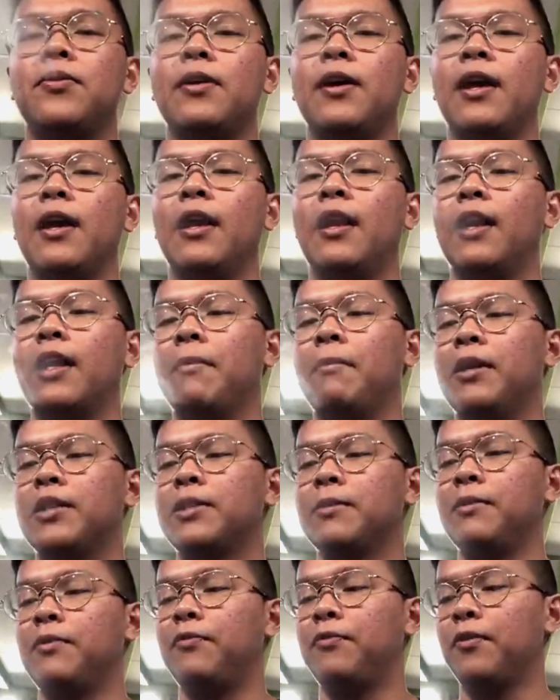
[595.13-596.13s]
And like I
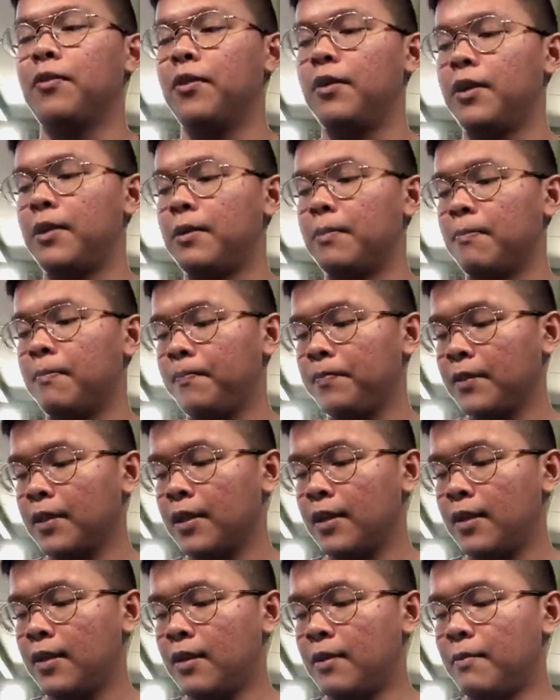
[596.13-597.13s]
mentioned before in
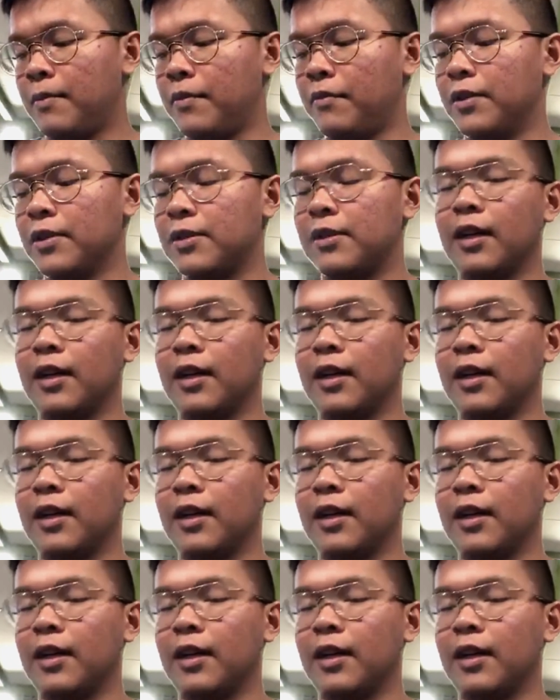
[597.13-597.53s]
previous